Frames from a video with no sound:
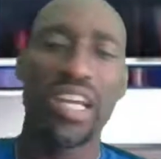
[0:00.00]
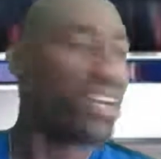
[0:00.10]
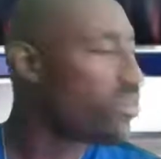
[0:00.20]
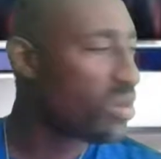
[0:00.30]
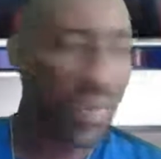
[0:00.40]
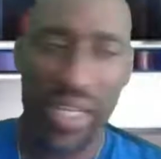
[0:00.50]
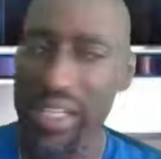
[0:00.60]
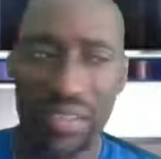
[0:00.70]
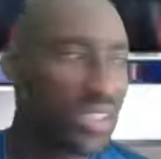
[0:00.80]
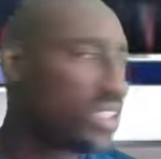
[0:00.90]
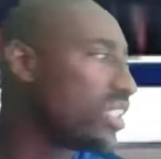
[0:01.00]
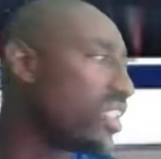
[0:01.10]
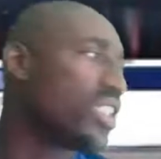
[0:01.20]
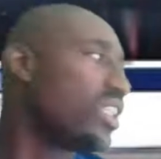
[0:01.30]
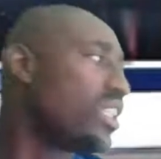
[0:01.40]
We may never see Young
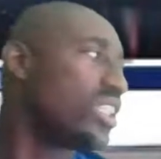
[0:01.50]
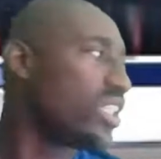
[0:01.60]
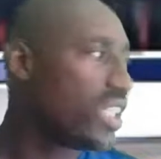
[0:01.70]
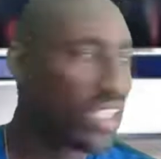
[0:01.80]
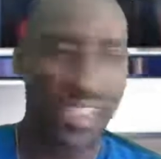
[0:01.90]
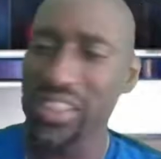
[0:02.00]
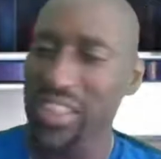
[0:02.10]
Thug again